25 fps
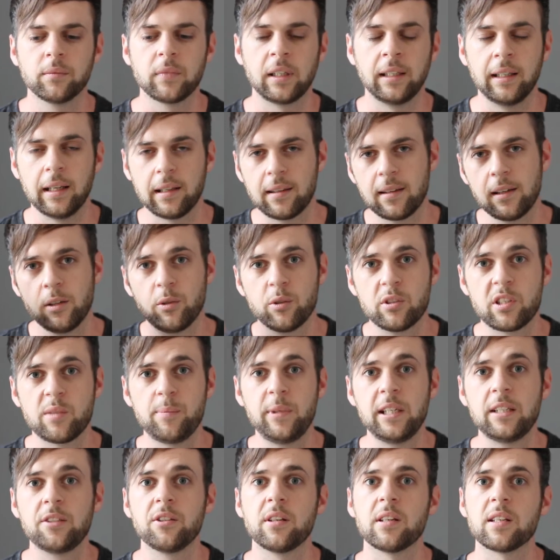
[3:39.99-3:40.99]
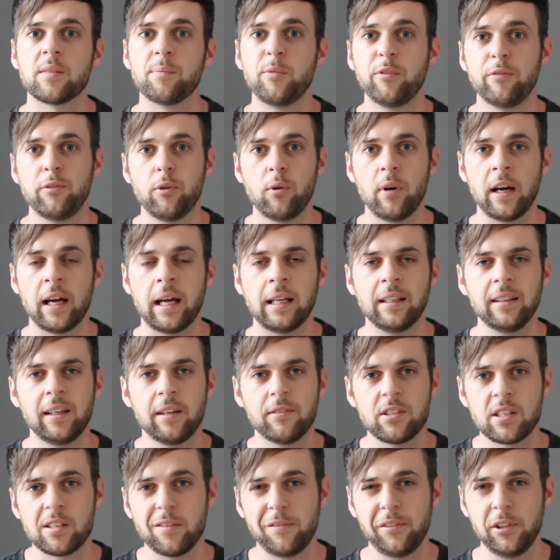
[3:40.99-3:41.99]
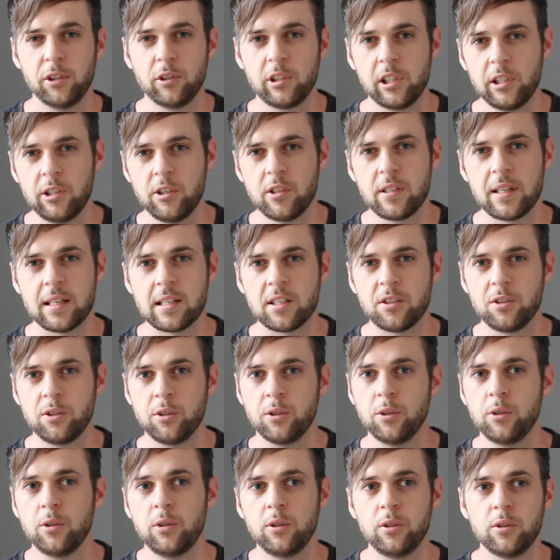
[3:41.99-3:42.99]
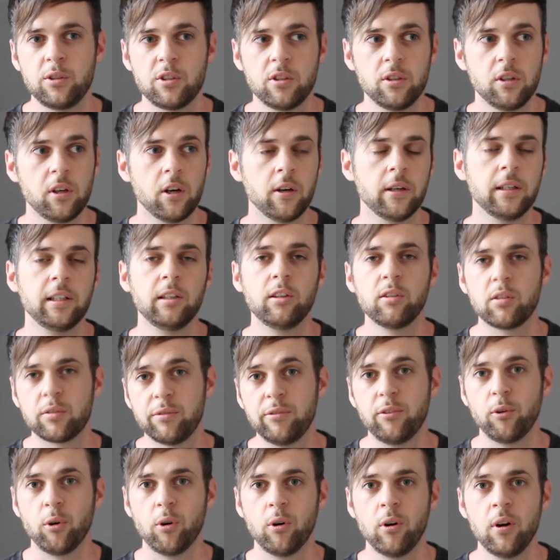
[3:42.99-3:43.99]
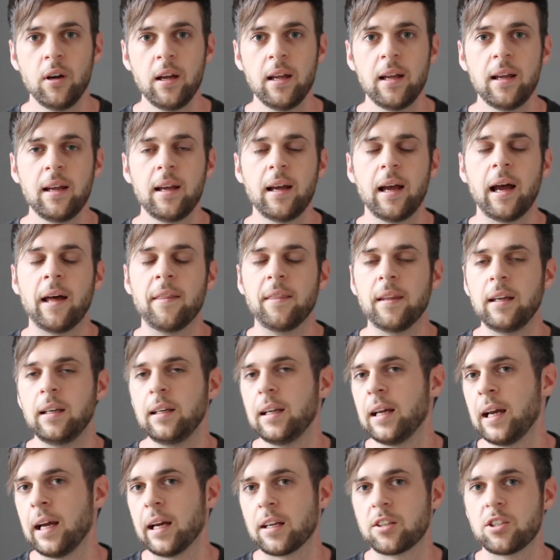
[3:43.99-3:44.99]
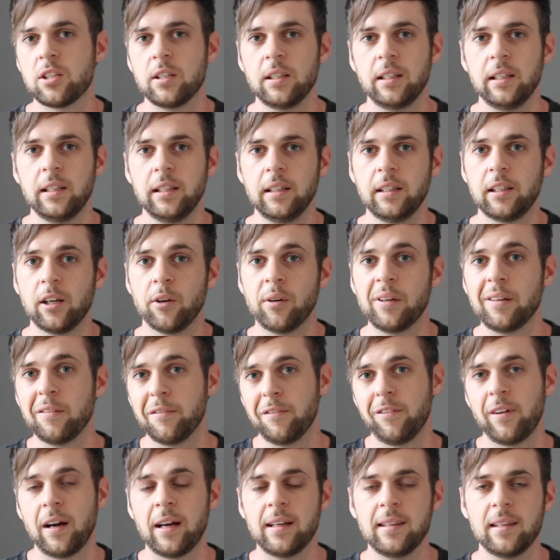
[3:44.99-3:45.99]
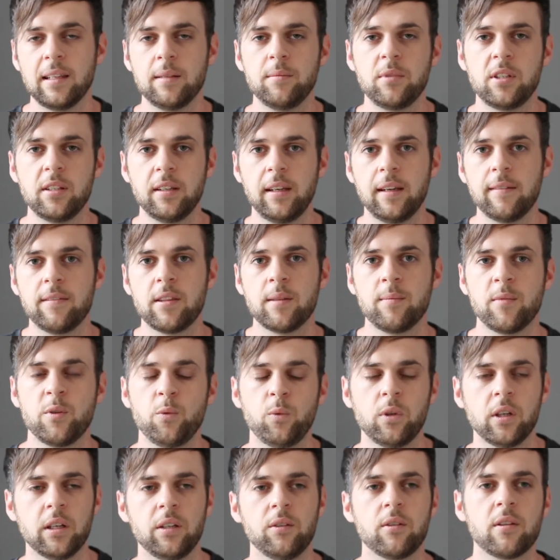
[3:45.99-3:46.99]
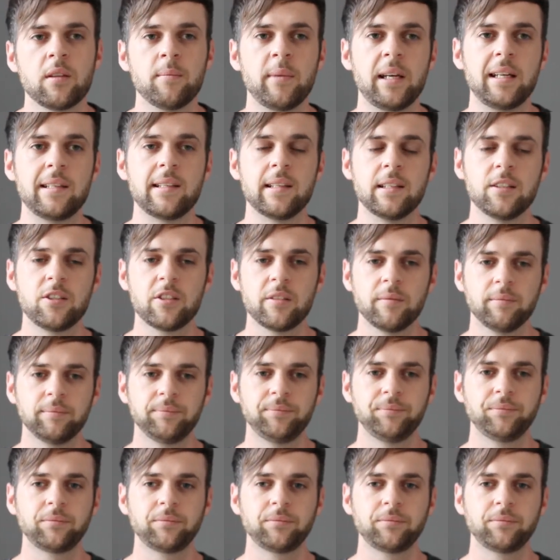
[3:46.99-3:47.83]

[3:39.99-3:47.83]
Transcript: Let the Lord speak to us beforehand, give us a few clues as to who to go and look for, and then actually go and find them to give them the word or the message.